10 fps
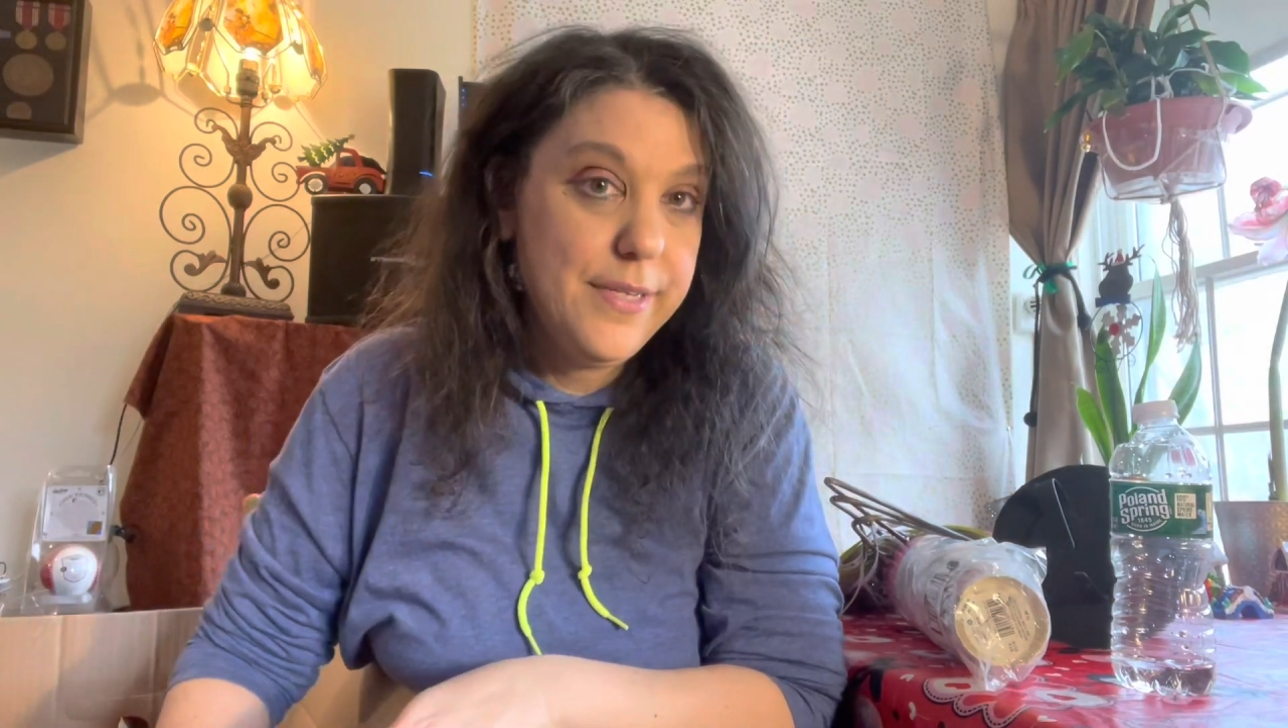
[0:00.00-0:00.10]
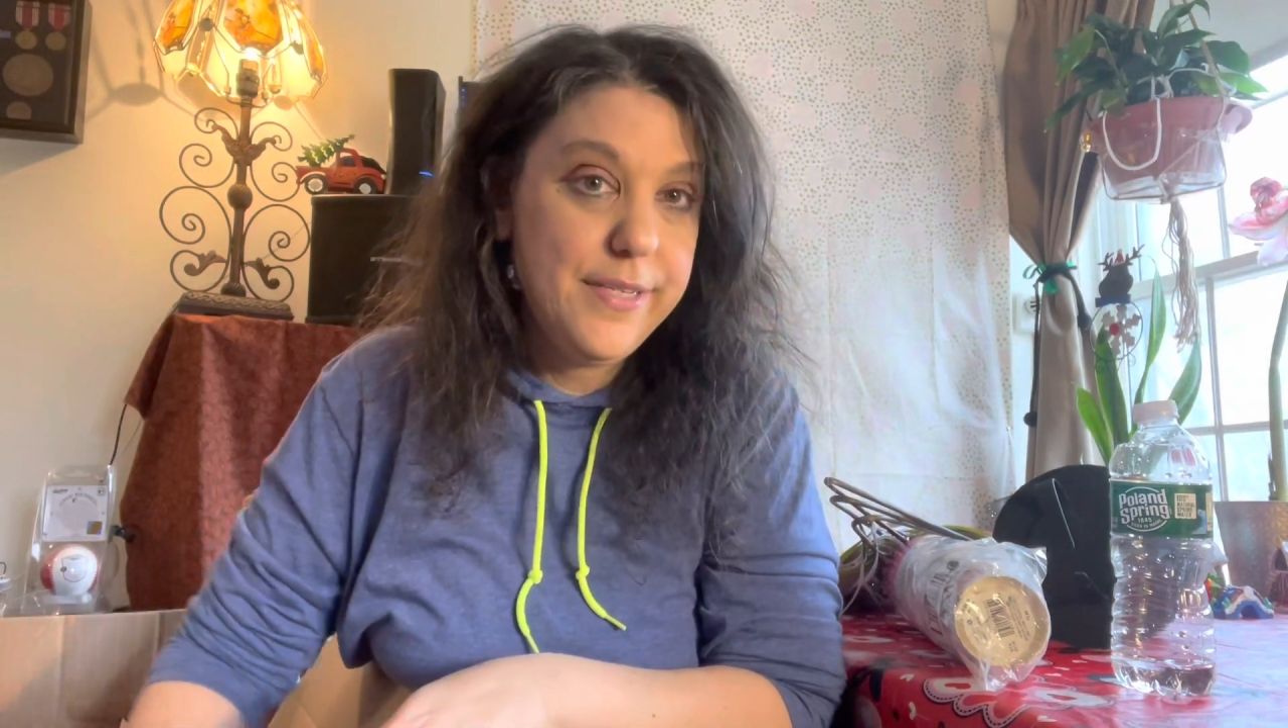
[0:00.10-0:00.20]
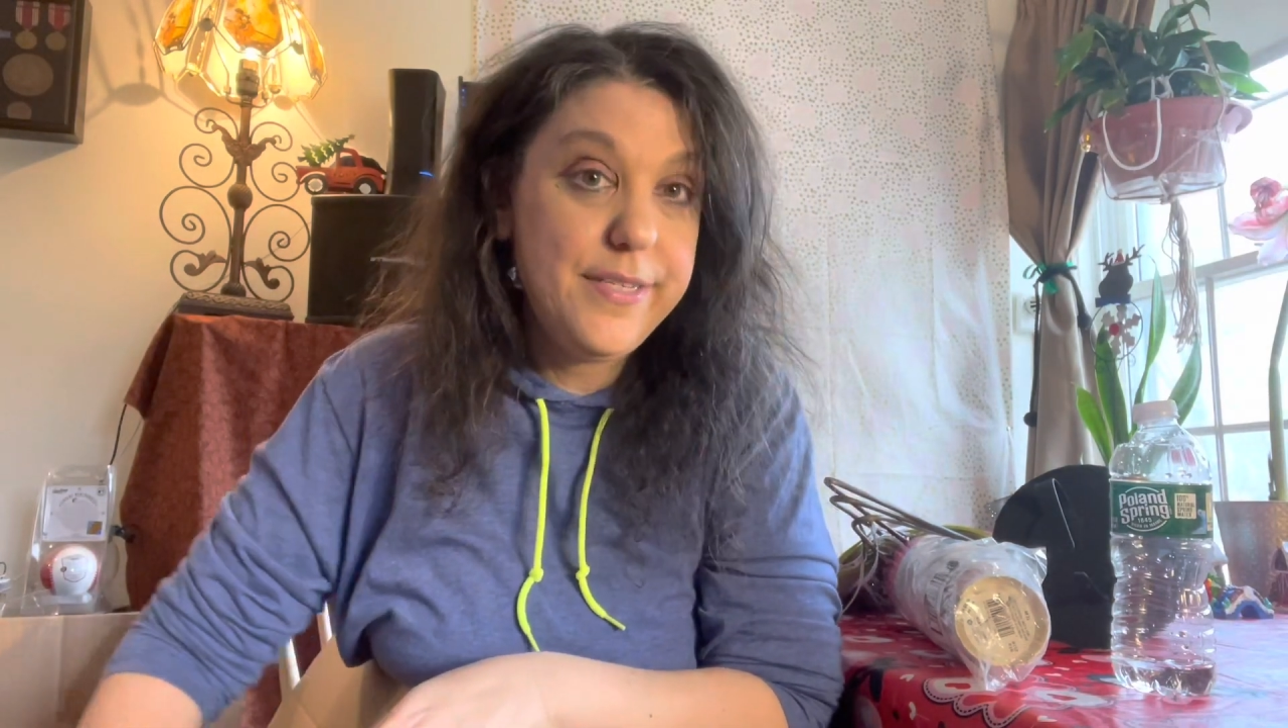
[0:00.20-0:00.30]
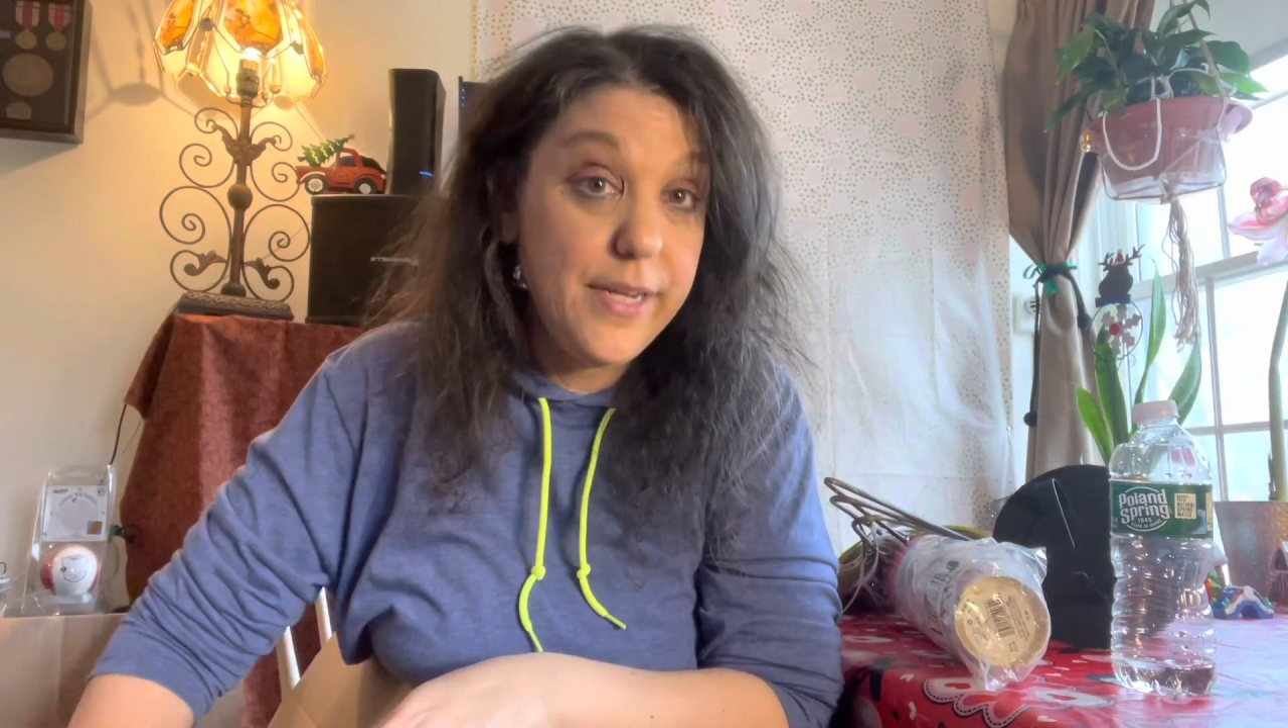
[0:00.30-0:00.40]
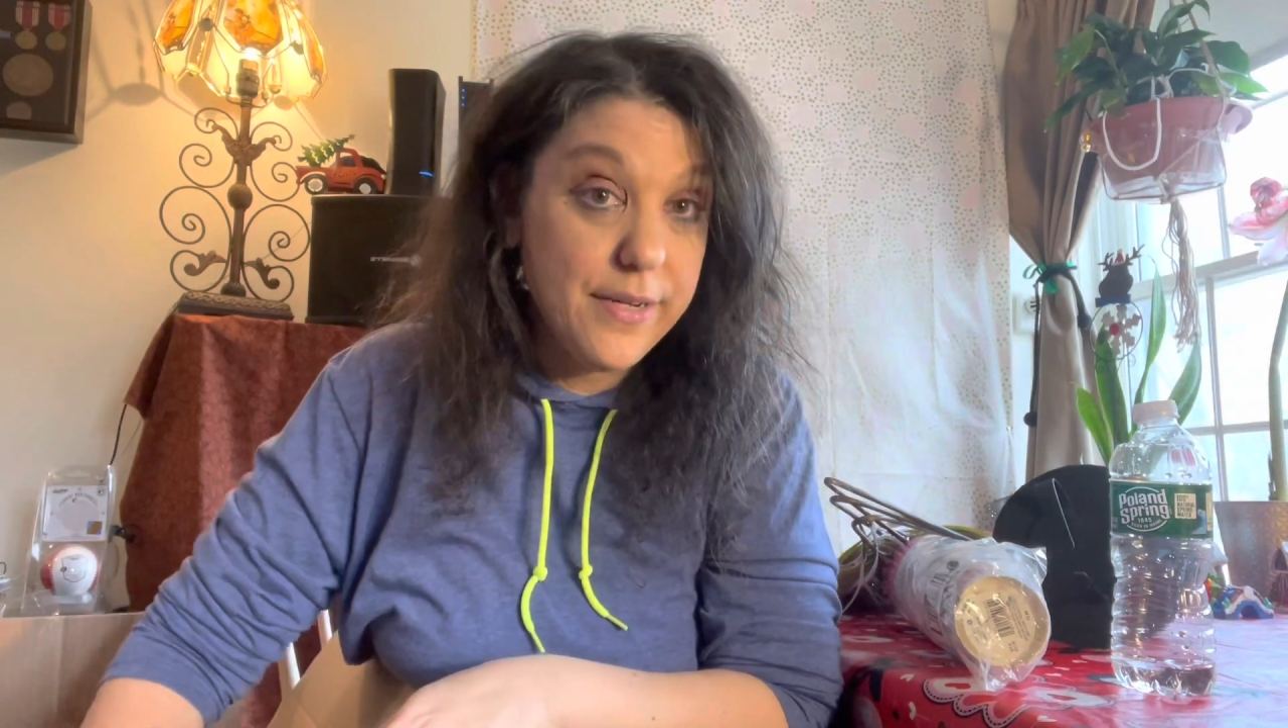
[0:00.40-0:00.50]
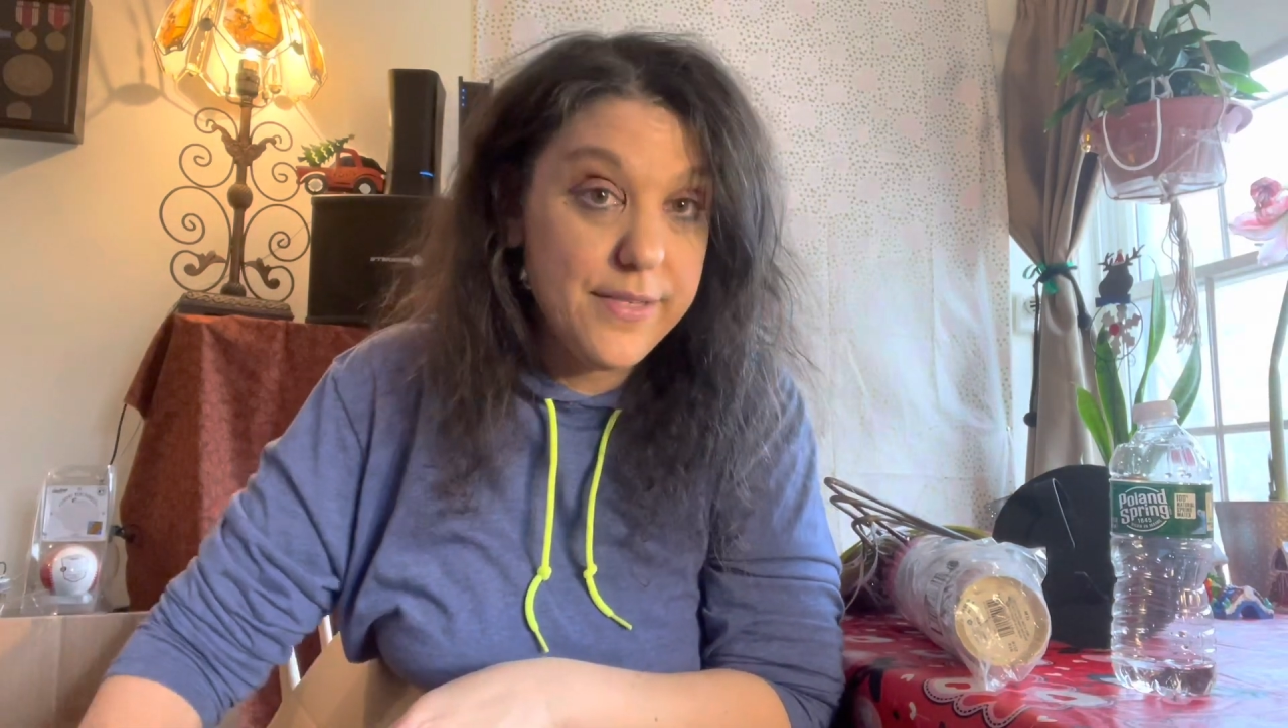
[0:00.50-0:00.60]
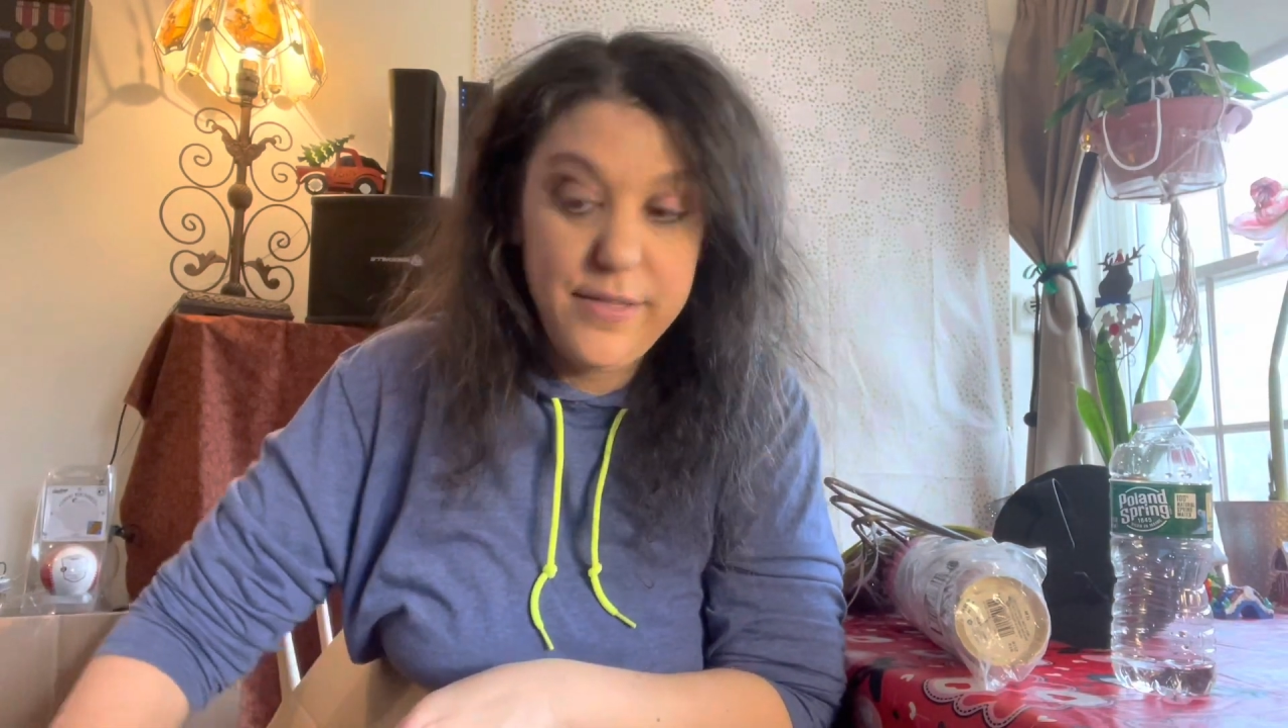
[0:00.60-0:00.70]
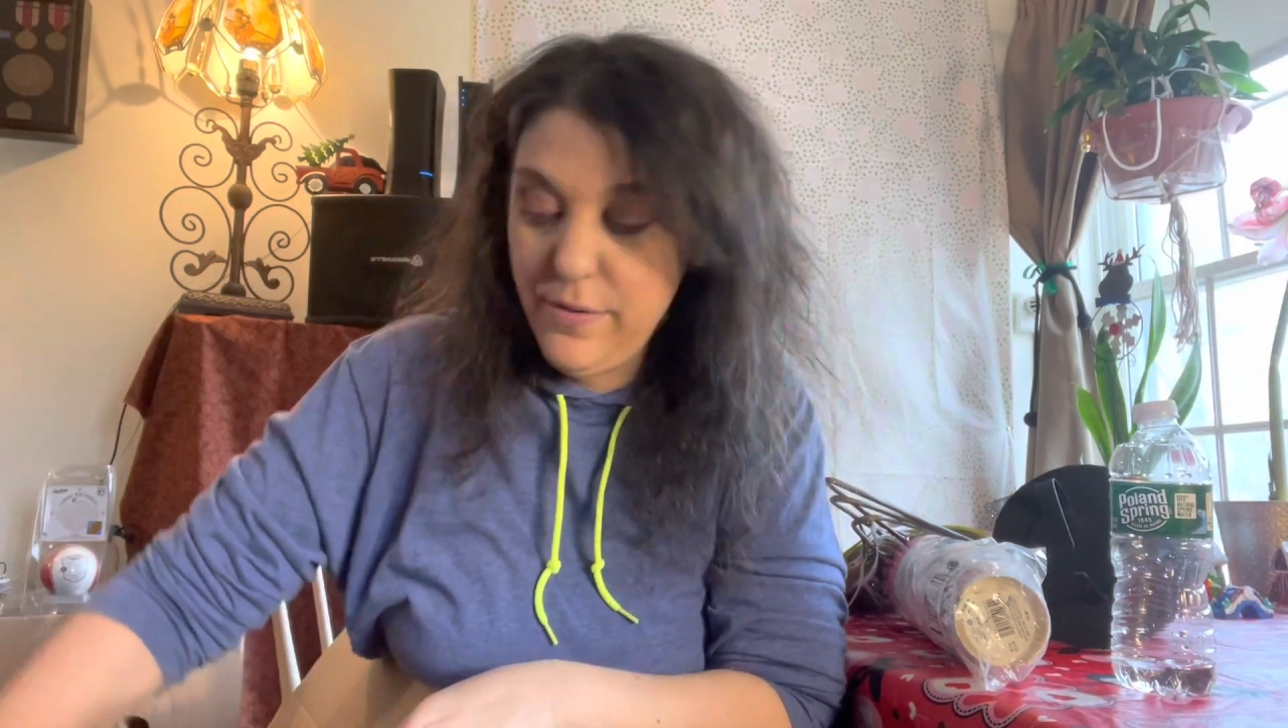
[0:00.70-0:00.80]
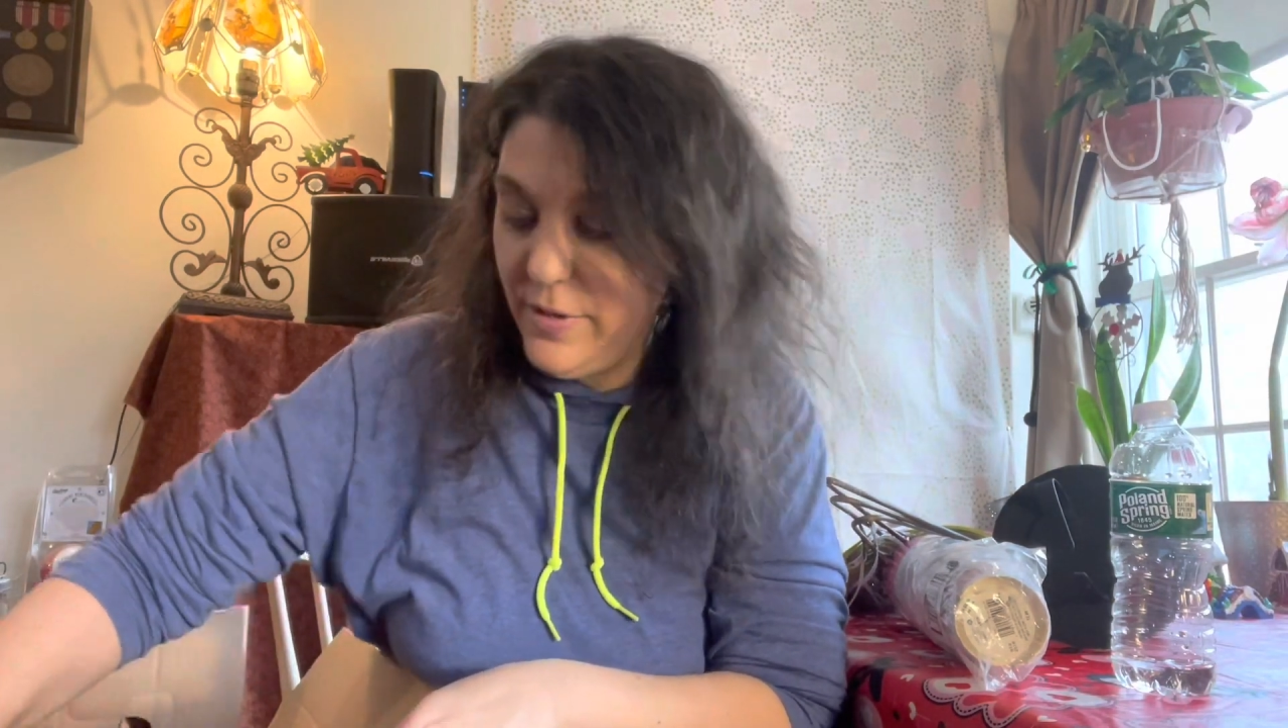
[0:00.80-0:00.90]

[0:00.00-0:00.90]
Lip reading: 6 of